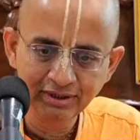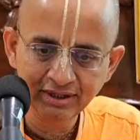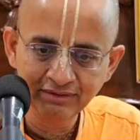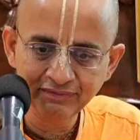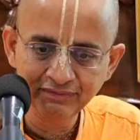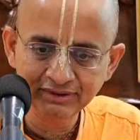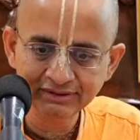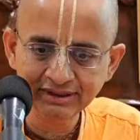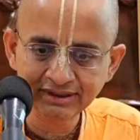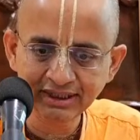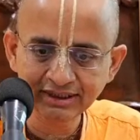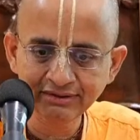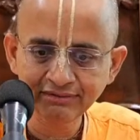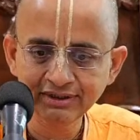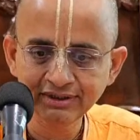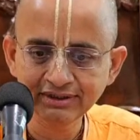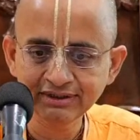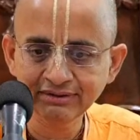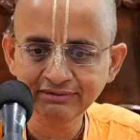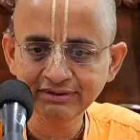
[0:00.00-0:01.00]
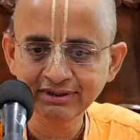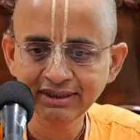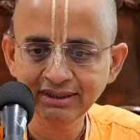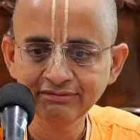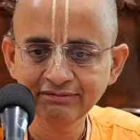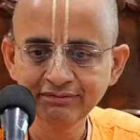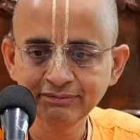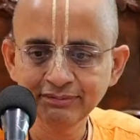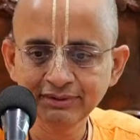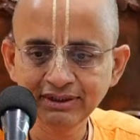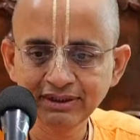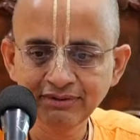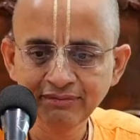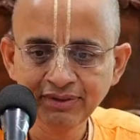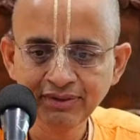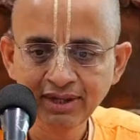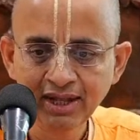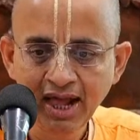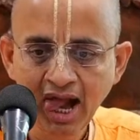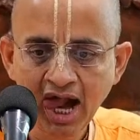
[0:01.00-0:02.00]
One of the first activities of the day would
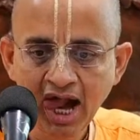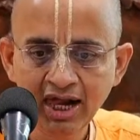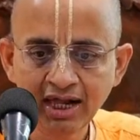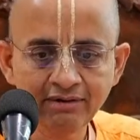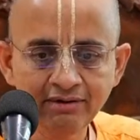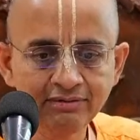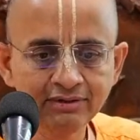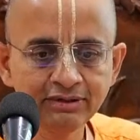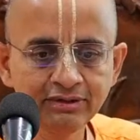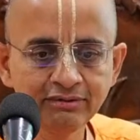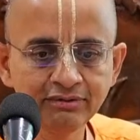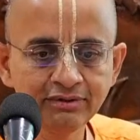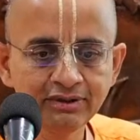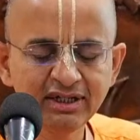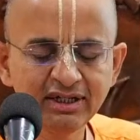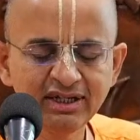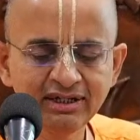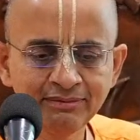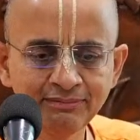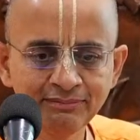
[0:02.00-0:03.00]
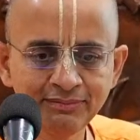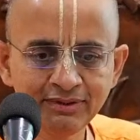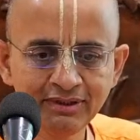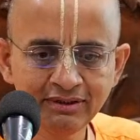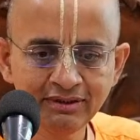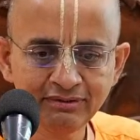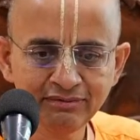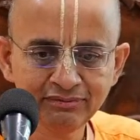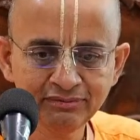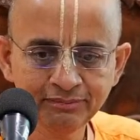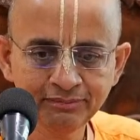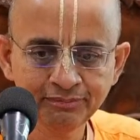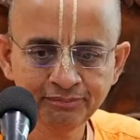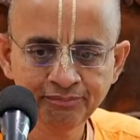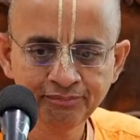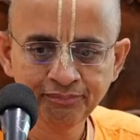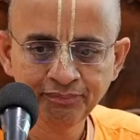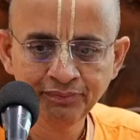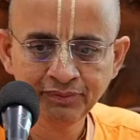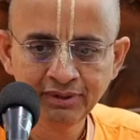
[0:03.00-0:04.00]
be, he would go to the temple,
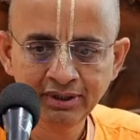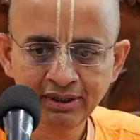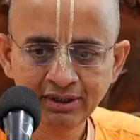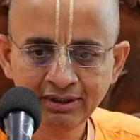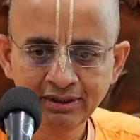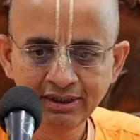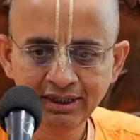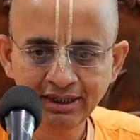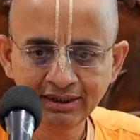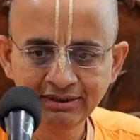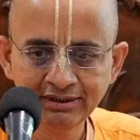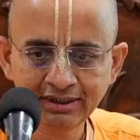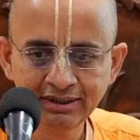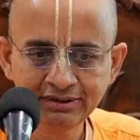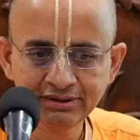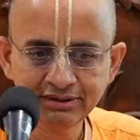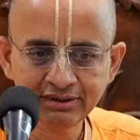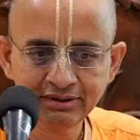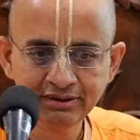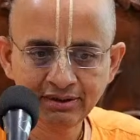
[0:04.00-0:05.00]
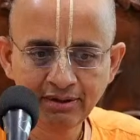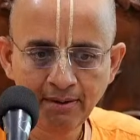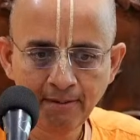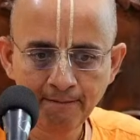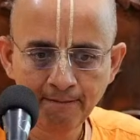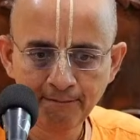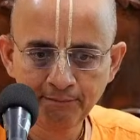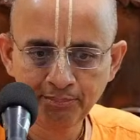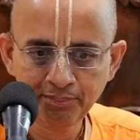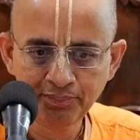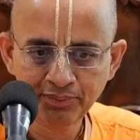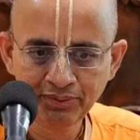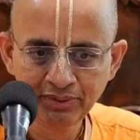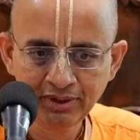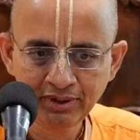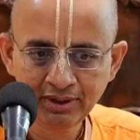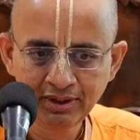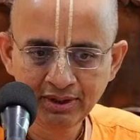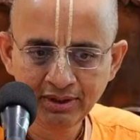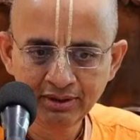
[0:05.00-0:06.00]
take darshan.
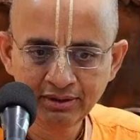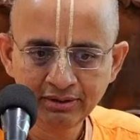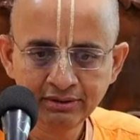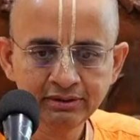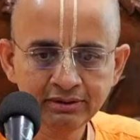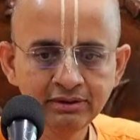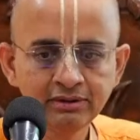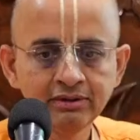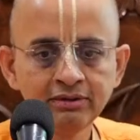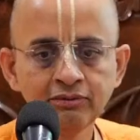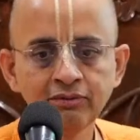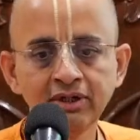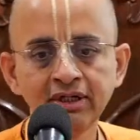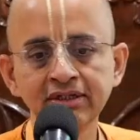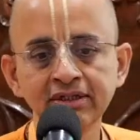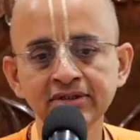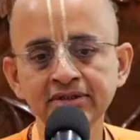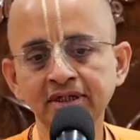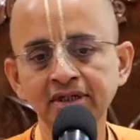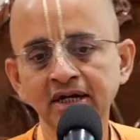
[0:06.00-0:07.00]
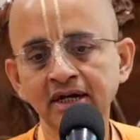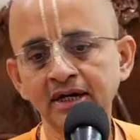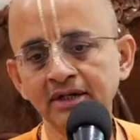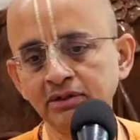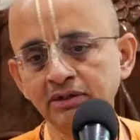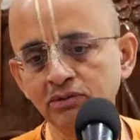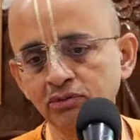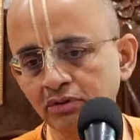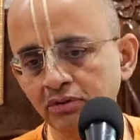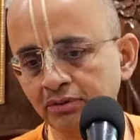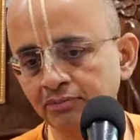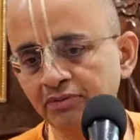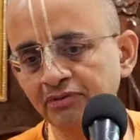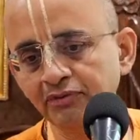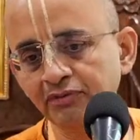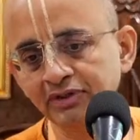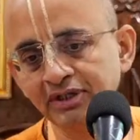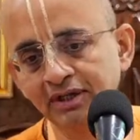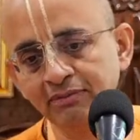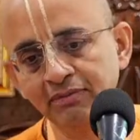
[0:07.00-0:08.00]
Why it is written at noon?
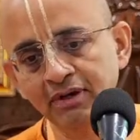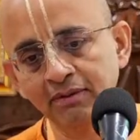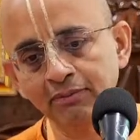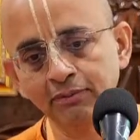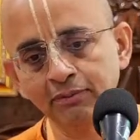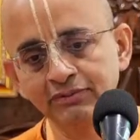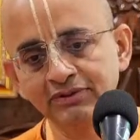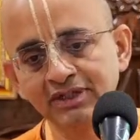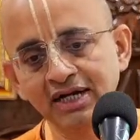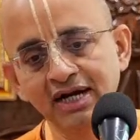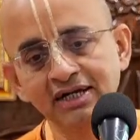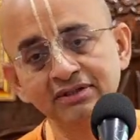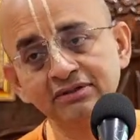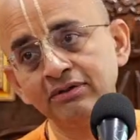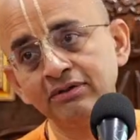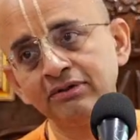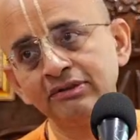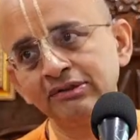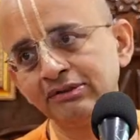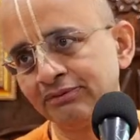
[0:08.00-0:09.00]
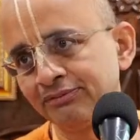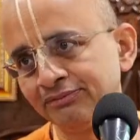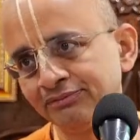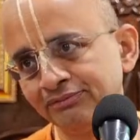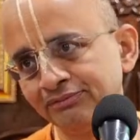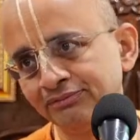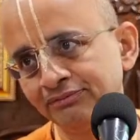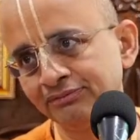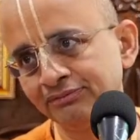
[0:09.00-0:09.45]
Before that, Mahaprabhu chants also.